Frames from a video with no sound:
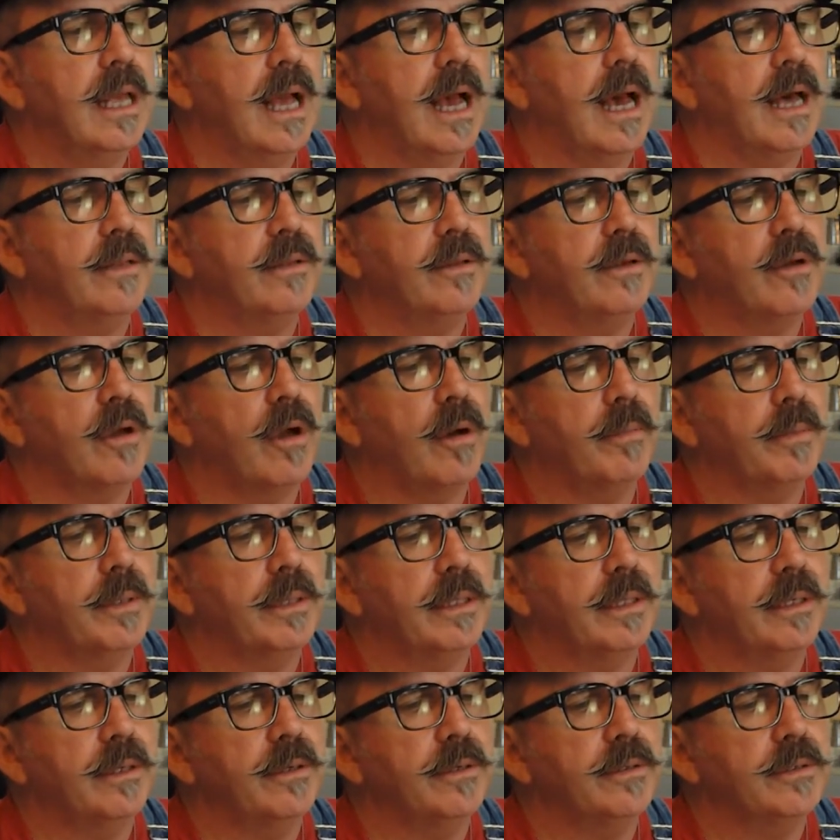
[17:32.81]
other
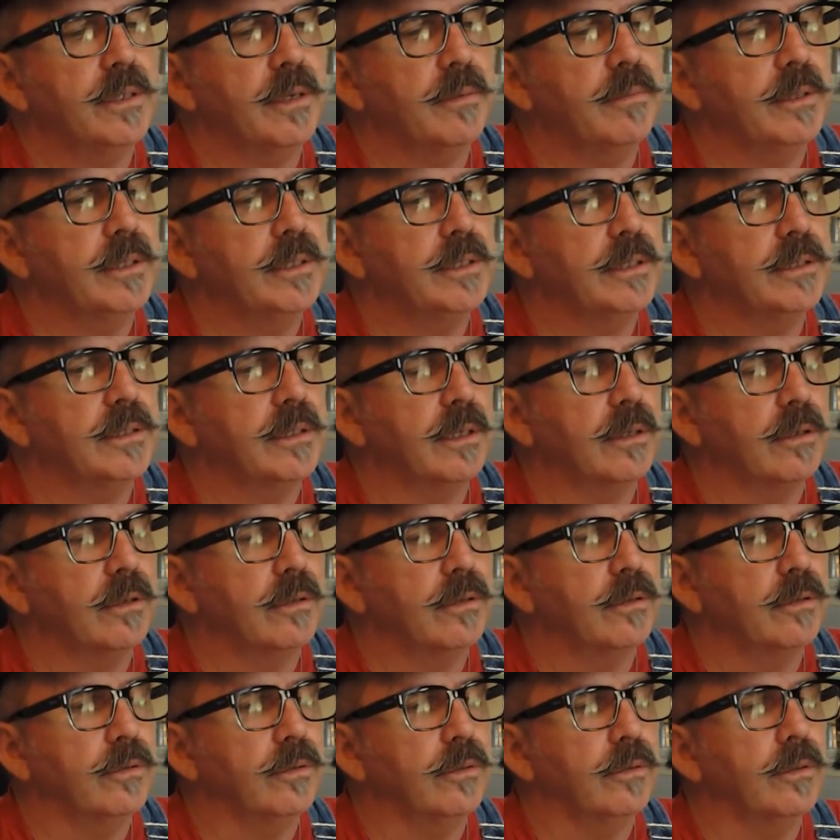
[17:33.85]
commonly used images
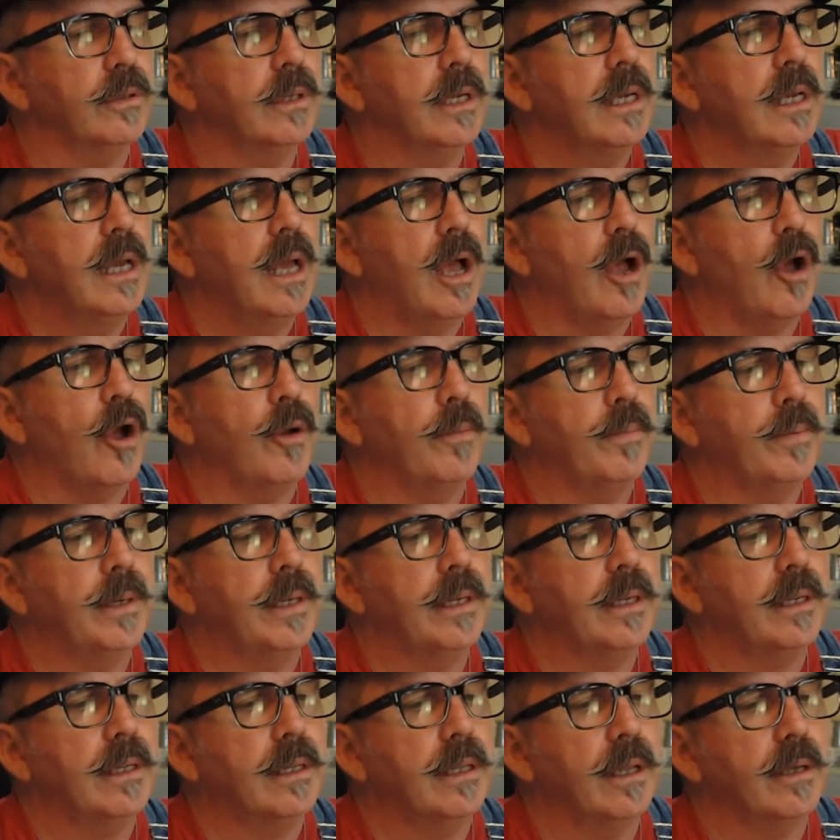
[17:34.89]
include
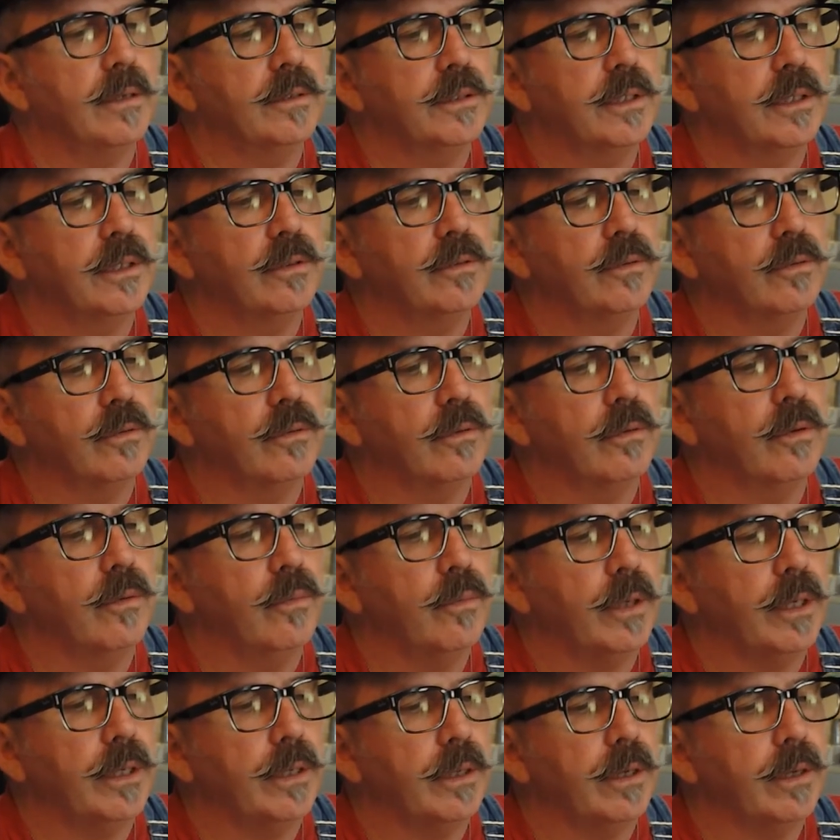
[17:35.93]
opening and closing a door or a
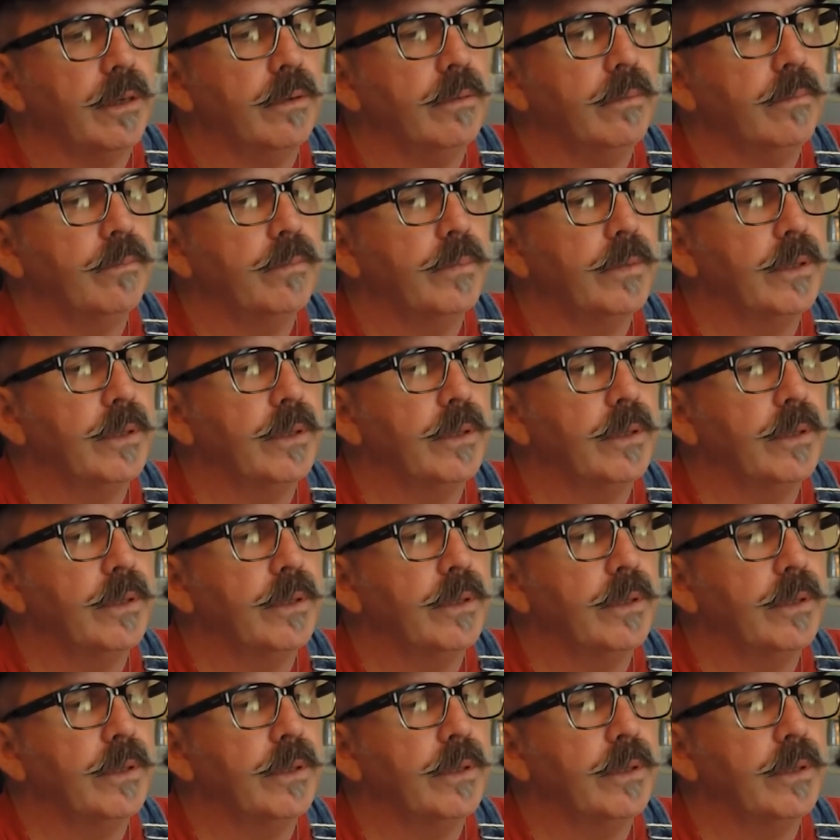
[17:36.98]
window,